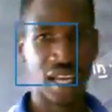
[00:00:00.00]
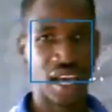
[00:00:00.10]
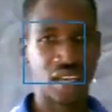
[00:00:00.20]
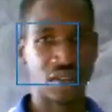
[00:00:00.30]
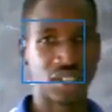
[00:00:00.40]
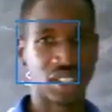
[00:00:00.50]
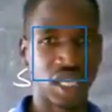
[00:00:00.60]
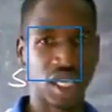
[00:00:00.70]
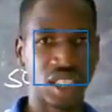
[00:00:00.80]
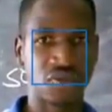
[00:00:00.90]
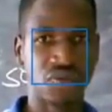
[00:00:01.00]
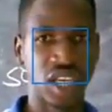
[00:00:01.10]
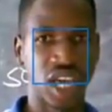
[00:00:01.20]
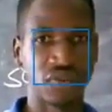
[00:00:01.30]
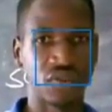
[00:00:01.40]
And you said if we
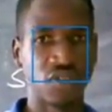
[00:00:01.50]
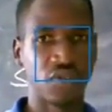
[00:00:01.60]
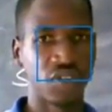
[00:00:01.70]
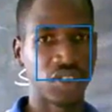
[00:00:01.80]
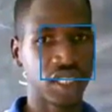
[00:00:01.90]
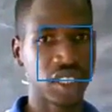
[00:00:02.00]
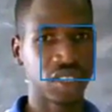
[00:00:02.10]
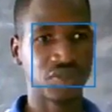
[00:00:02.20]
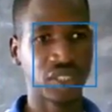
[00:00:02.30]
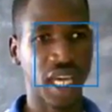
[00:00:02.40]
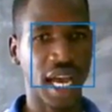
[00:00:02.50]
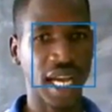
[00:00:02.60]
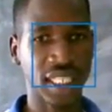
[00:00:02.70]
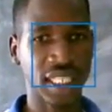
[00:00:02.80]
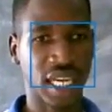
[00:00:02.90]
have two forces which are
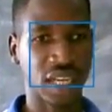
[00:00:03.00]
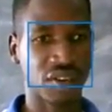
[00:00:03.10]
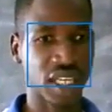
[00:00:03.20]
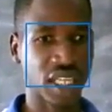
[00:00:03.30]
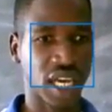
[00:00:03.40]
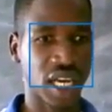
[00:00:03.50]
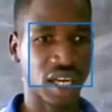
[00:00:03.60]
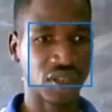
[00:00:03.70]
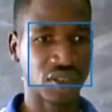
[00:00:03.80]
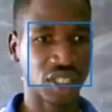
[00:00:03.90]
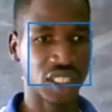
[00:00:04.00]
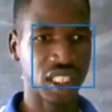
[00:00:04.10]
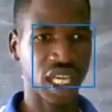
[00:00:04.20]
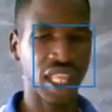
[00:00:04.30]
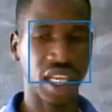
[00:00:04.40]
acting at right angle to
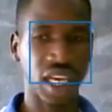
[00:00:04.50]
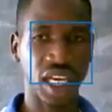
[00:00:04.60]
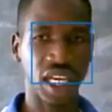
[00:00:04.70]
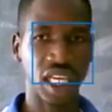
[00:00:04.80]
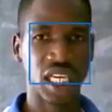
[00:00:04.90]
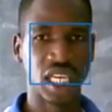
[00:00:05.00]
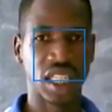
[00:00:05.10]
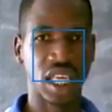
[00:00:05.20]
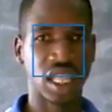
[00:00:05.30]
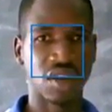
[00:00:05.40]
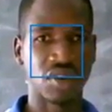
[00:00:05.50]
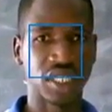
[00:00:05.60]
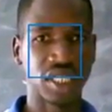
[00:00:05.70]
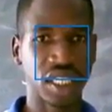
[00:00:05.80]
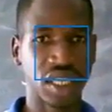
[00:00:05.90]
each other, then the
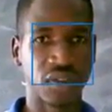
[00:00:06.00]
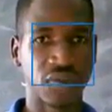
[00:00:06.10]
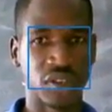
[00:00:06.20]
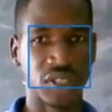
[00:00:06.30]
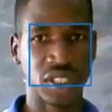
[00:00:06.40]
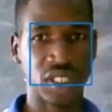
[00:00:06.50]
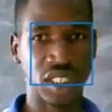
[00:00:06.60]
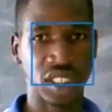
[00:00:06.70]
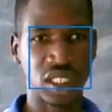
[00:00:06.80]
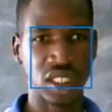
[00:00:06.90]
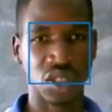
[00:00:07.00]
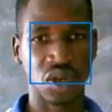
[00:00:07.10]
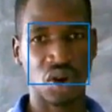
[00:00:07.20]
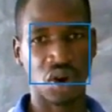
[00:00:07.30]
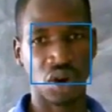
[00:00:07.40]
resultant force is
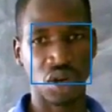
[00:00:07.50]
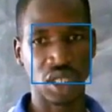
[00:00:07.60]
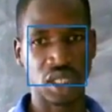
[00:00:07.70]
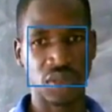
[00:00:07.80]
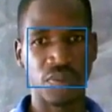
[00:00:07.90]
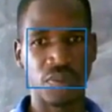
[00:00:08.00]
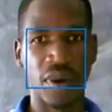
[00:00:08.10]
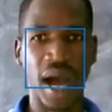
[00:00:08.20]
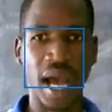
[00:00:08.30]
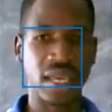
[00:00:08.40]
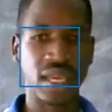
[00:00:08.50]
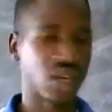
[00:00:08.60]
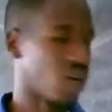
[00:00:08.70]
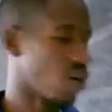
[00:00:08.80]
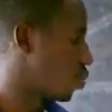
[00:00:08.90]
caught by
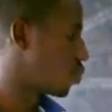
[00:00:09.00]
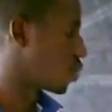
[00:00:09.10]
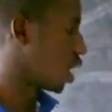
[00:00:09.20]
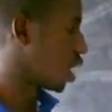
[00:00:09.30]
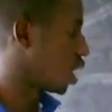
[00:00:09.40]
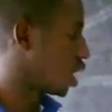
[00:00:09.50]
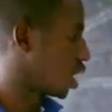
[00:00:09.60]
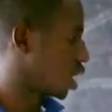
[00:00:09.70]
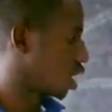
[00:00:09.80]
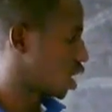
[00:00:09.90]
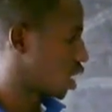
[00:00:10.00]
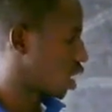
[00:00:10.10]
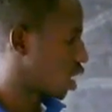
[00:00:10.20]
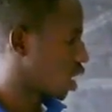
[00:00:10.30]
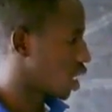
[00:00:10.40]
obtaining
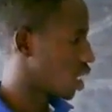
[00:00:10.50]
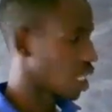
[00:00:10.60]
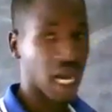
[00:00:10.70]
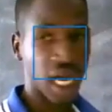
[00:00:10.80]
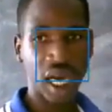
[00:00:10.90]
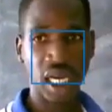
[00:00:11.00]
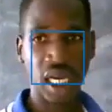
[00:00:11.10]
the,